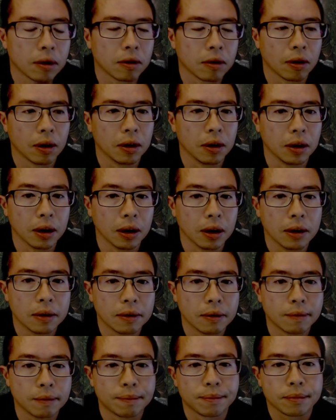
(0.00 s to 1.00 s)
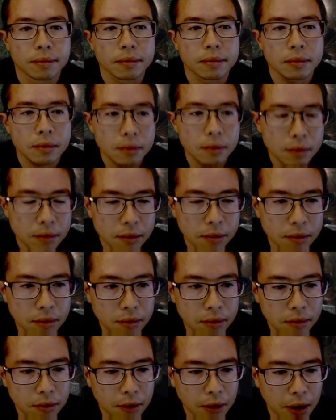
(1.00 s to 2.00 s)
So I did.
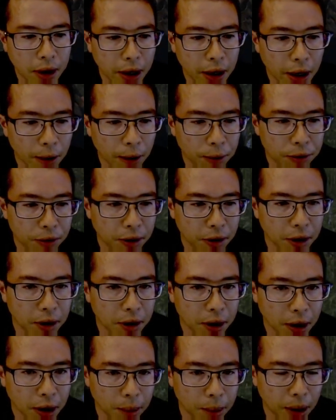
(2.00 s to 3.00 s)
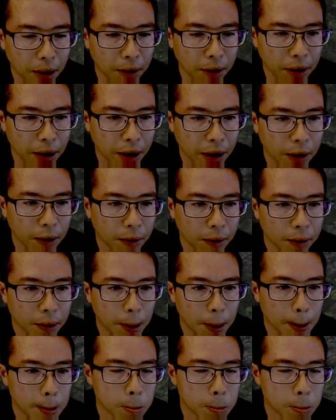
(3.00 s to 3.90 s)
And I was thinking about how